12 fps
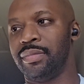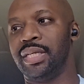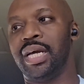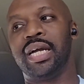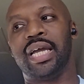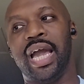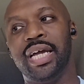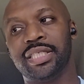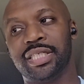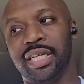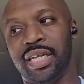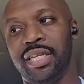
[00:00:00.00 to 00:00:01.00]

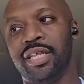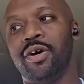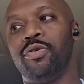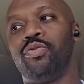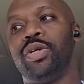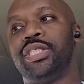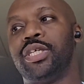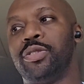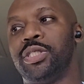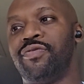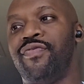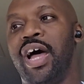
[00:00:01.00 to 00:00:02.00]
Occasionally, though,
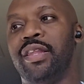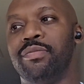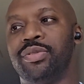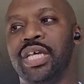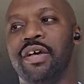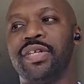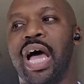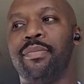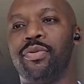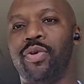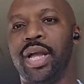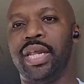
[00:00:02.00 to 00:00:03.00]
researchers find themselves
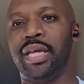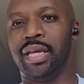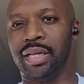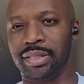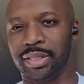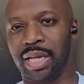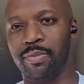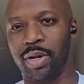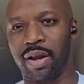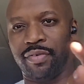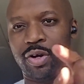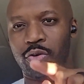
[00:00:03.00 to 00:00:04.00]
operating in somewhat
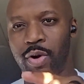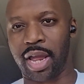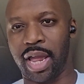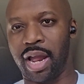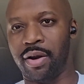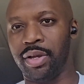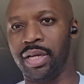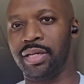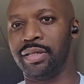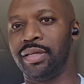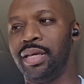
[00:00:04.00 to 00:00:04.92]
of a gray area.